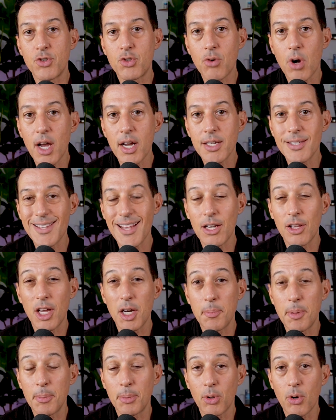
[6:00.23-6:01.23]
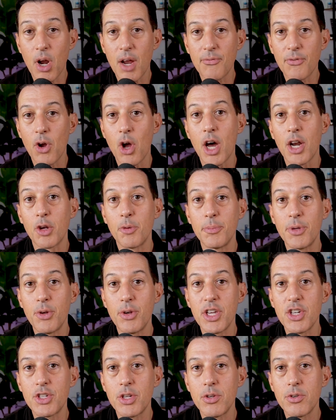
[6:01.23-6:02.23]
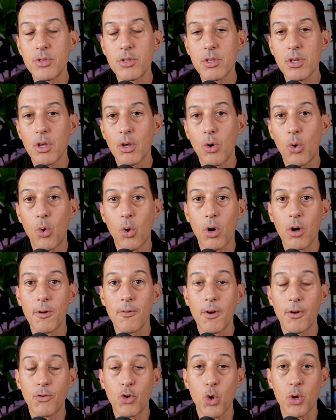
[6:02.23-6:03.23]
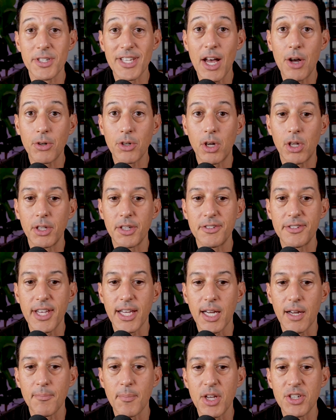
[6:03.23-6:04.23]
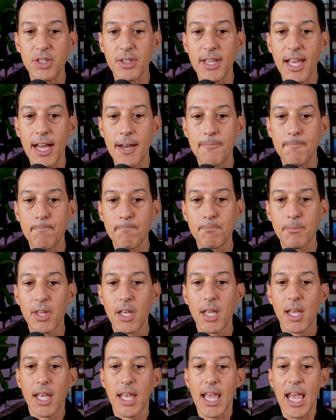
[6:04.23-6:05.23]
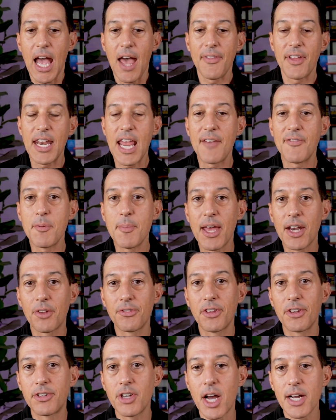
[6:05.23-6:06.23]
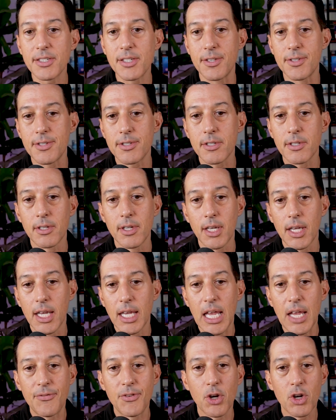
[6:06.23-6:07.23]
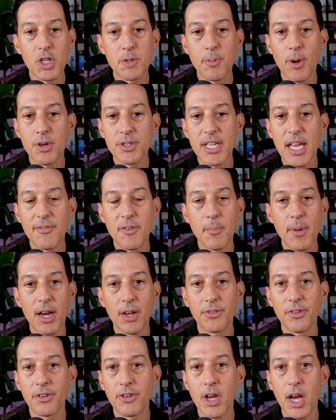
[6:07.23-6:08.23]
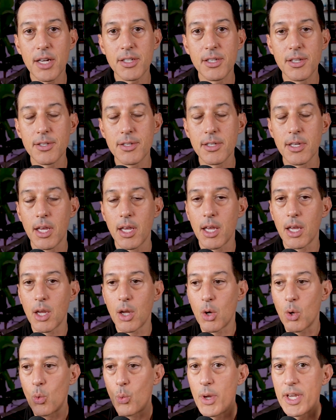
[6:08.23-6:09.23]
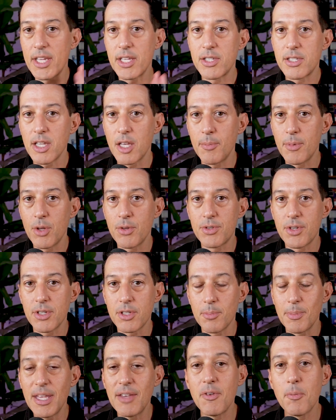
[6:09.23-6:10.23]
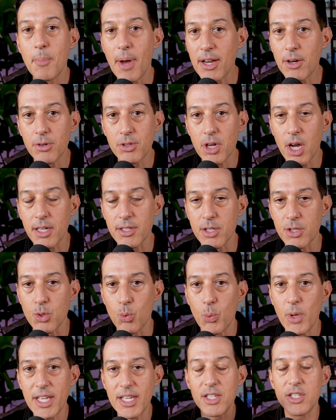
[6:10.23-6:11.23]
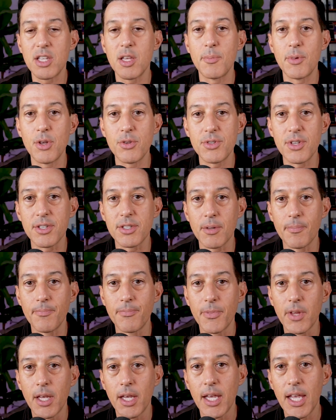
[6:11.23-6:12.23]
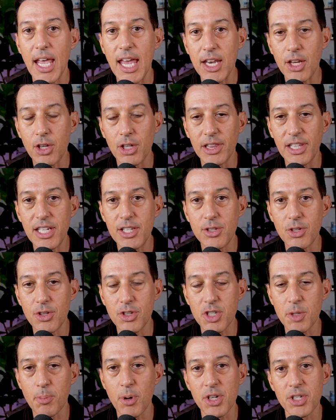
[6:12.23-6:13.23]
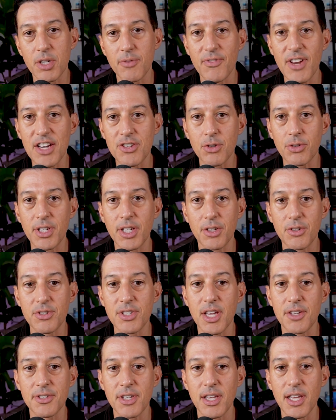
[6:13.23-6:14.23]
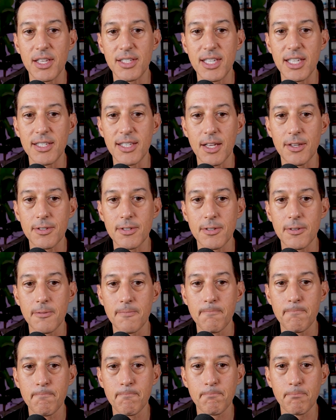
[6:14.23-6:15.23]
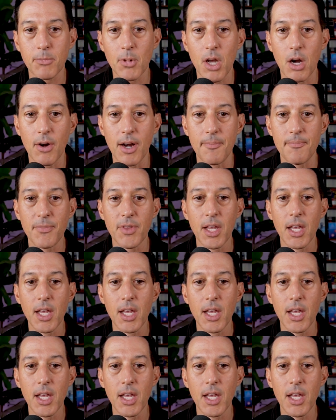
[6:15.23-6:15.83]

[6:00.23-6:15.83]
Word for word: drugs that a lot of people are on for autoimmune issues, or of course, alcohol intake. I've mentioned that. And then heavy metals and toxins. If you're exposed to heavy metals and toxins, weakens the immune system, even mycotoxins weakens the immune system, and it could lead to the suppression of natural killer cells and T cells. All right.